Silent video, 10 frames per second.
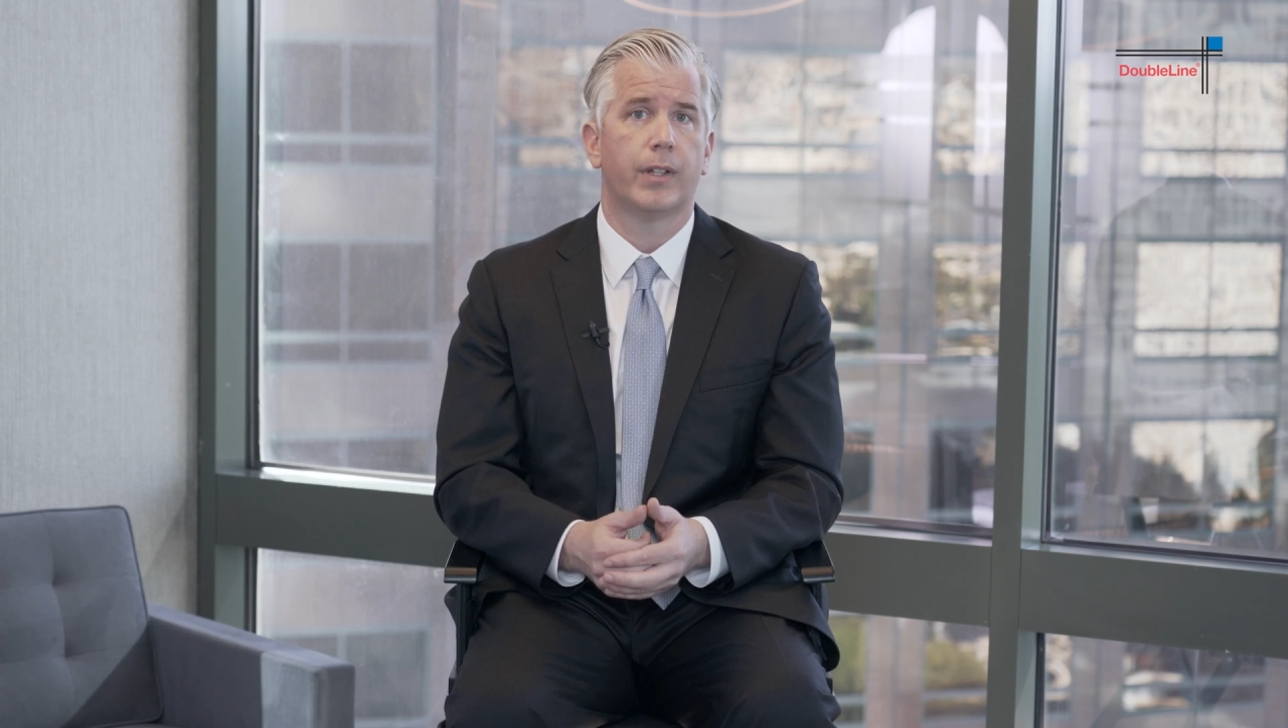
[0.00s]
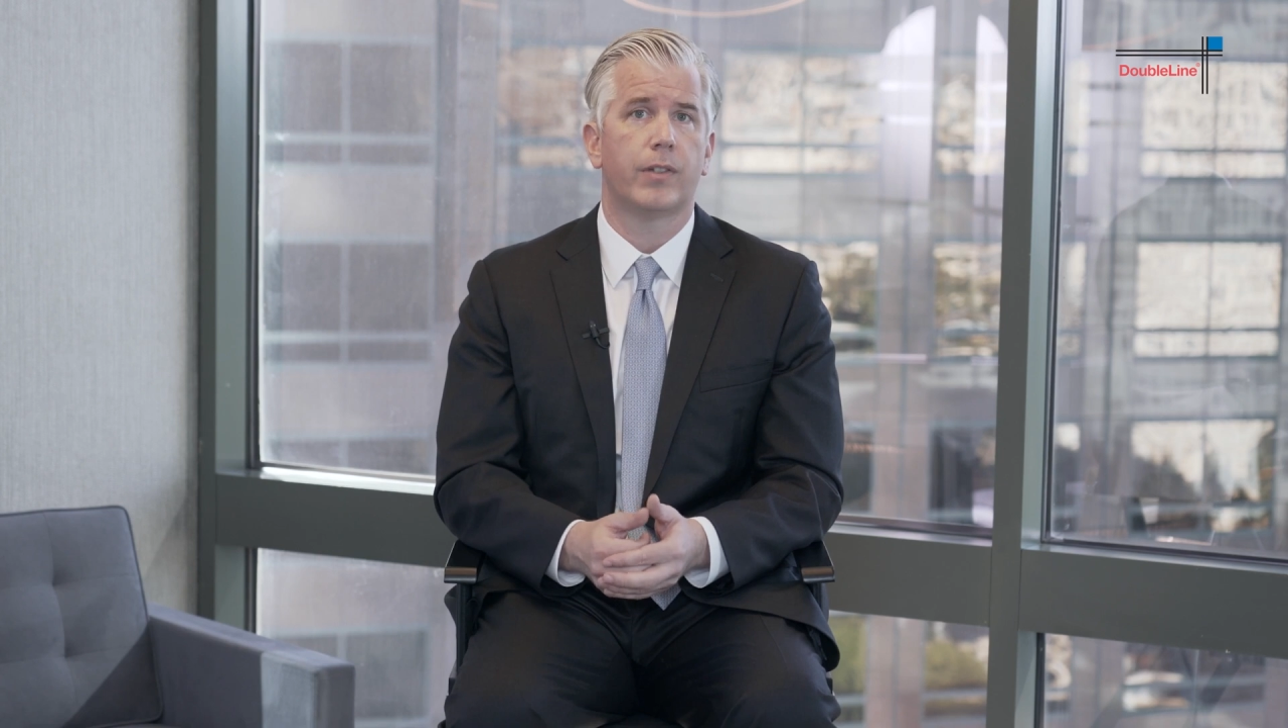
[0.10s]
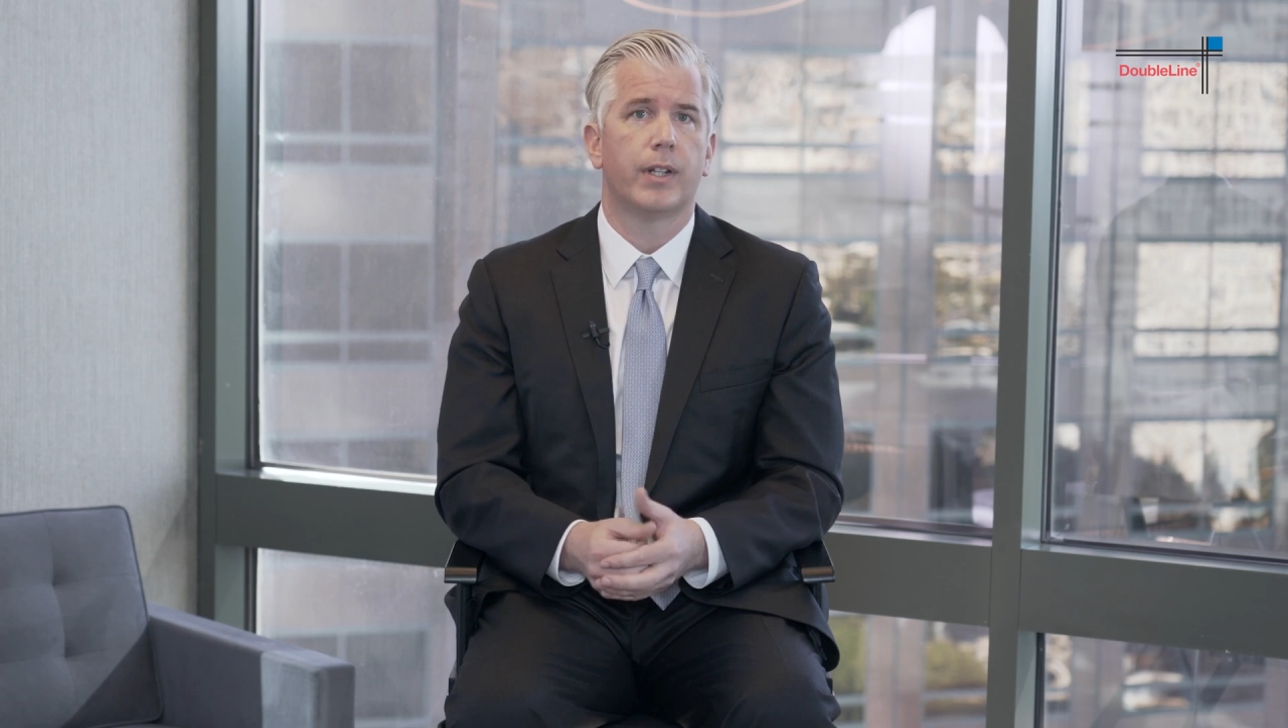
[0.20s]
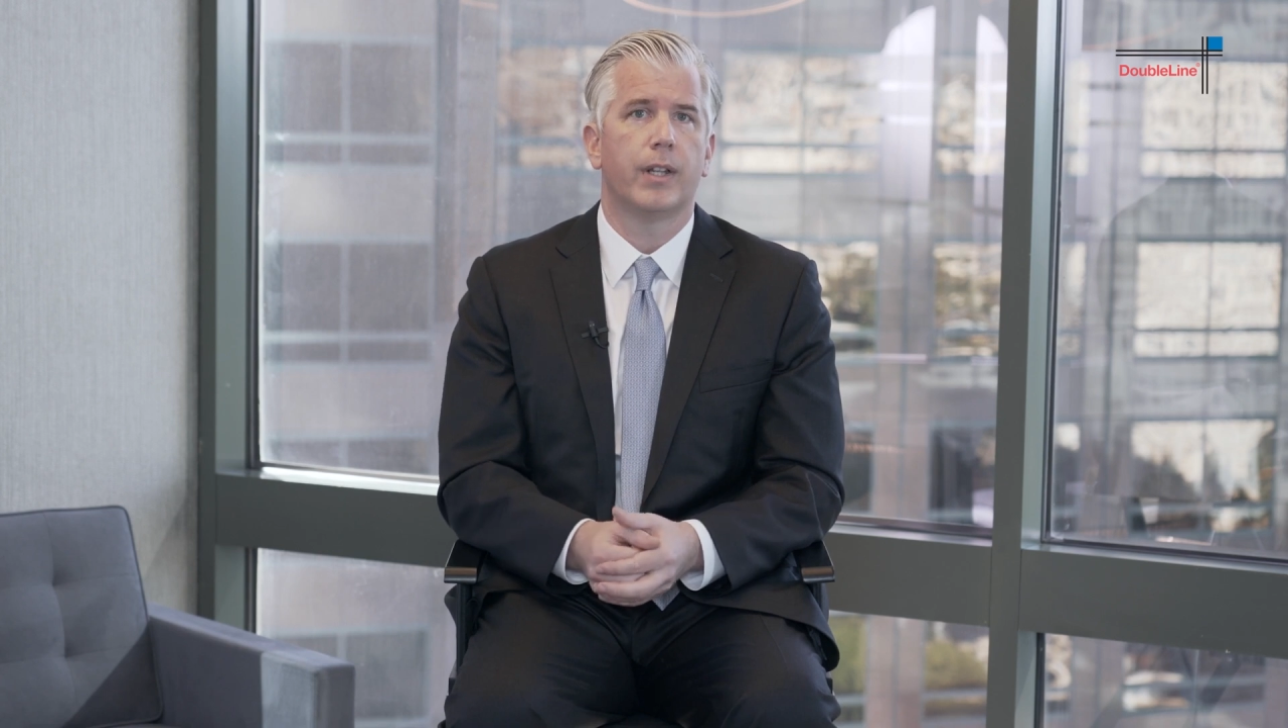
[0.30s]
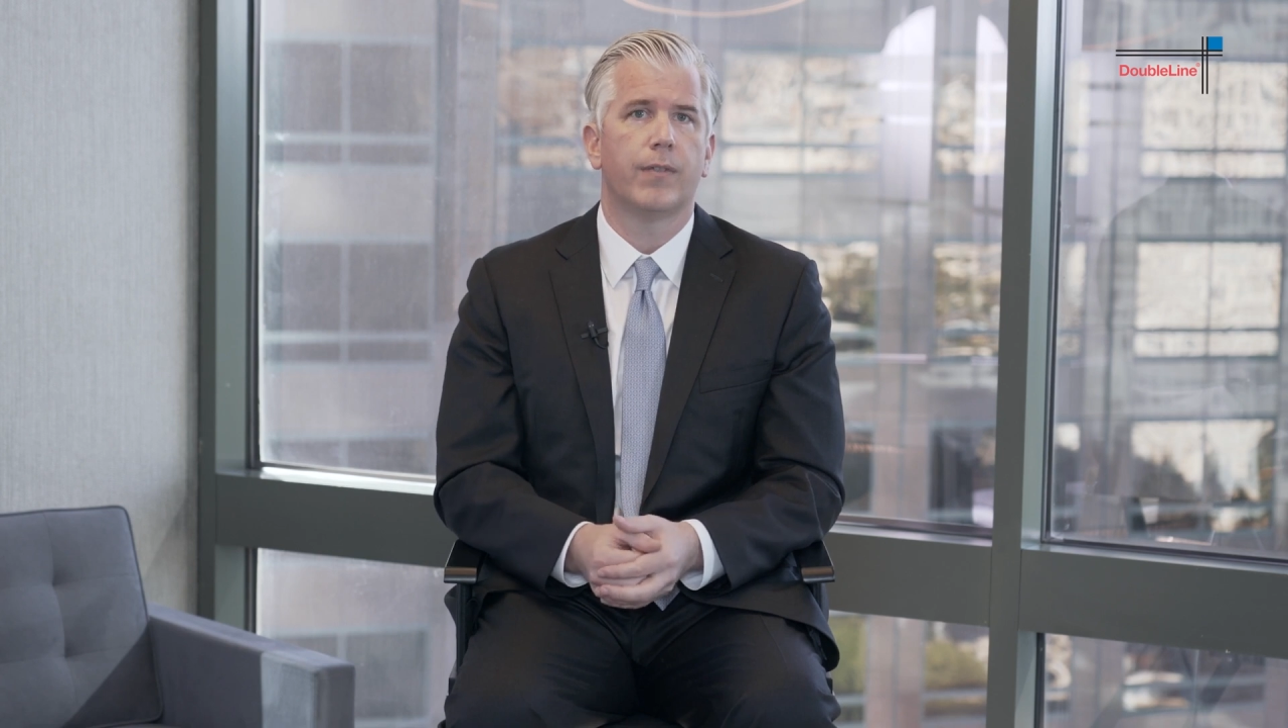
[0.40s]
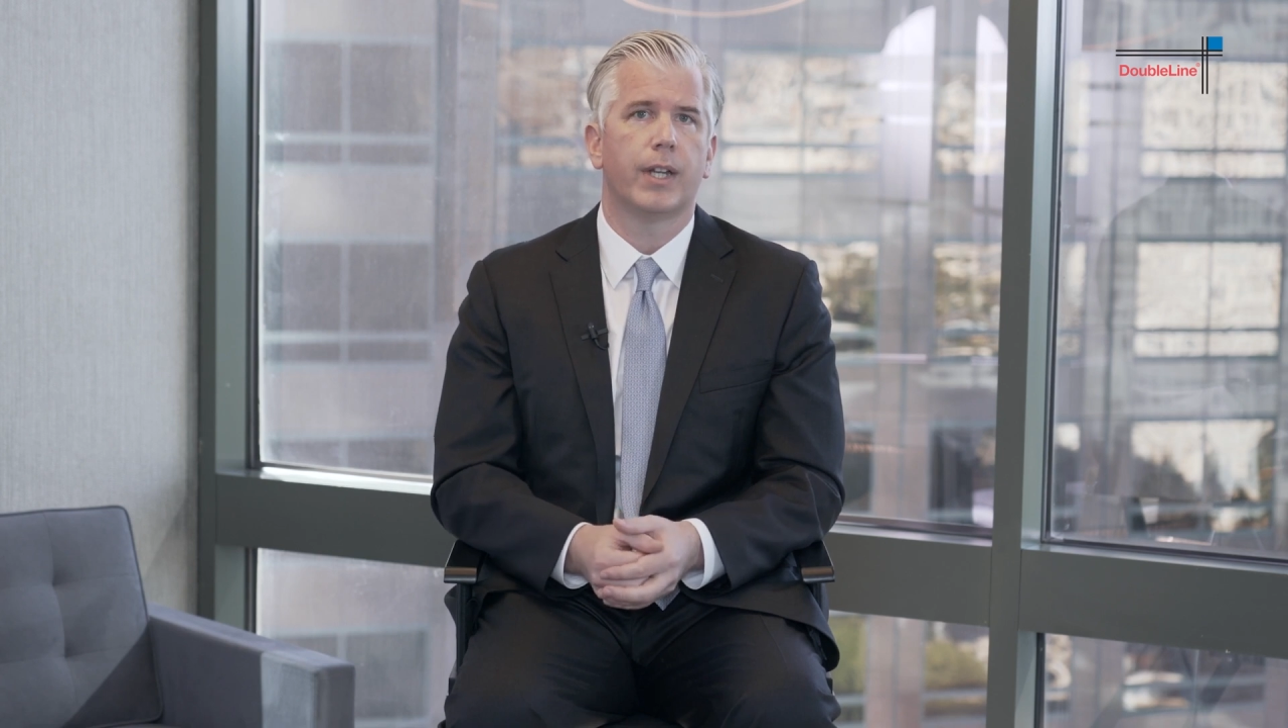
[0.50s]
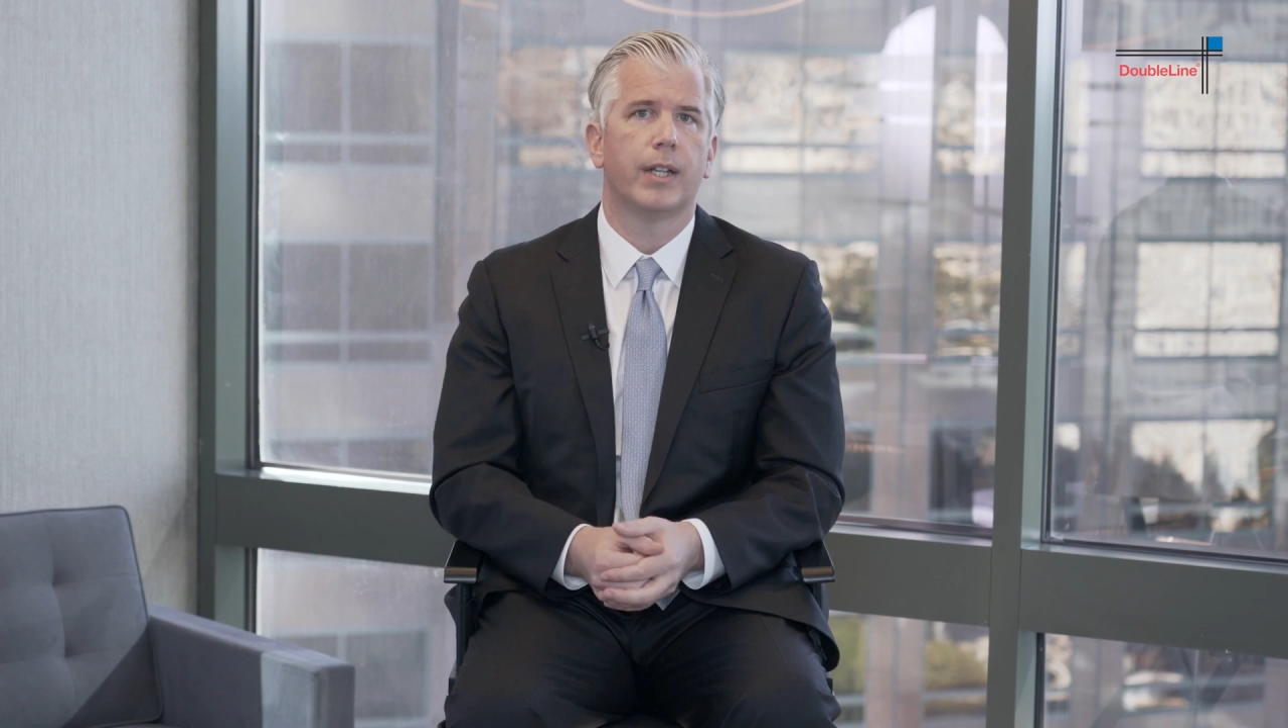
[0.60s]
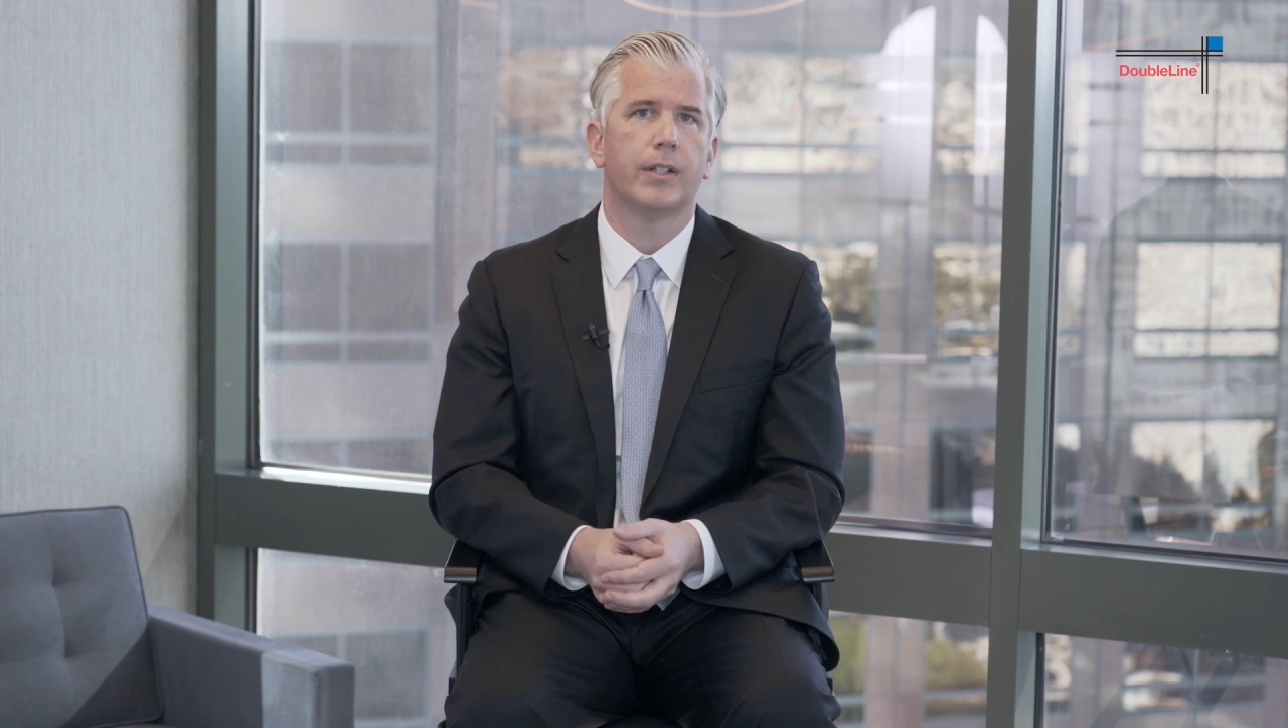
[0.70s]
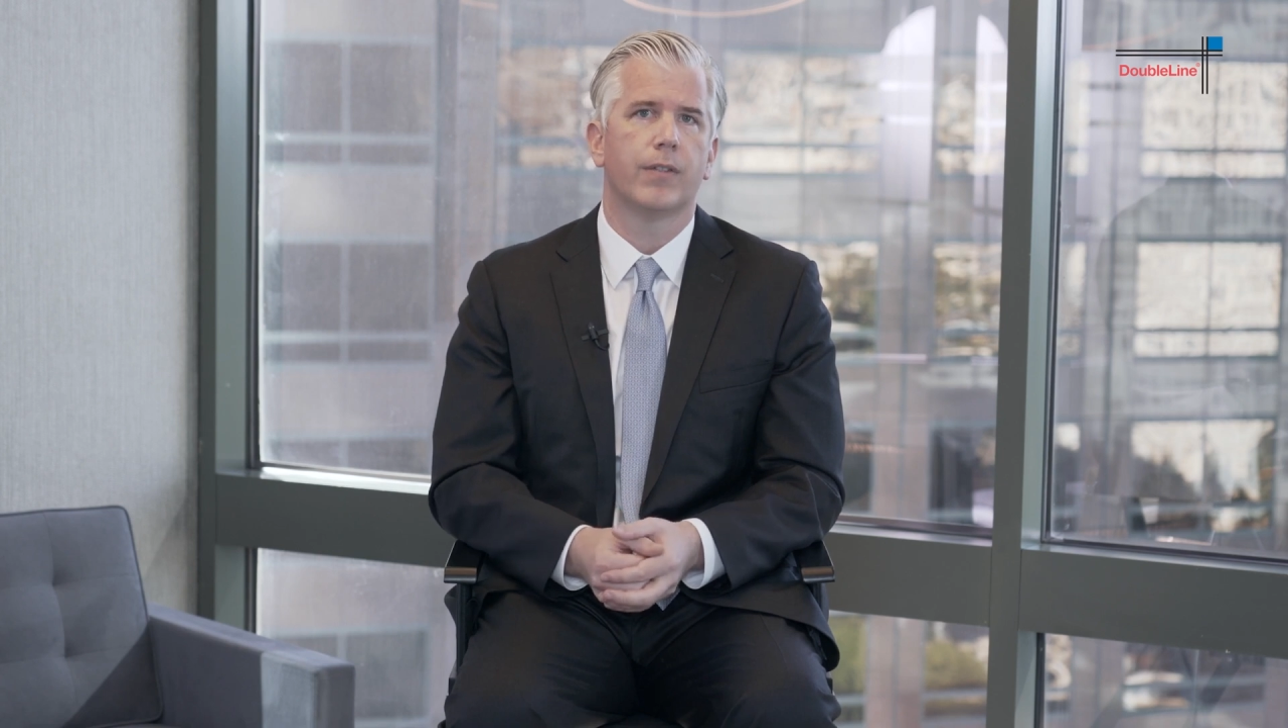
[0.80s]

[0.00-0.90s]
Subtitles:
significant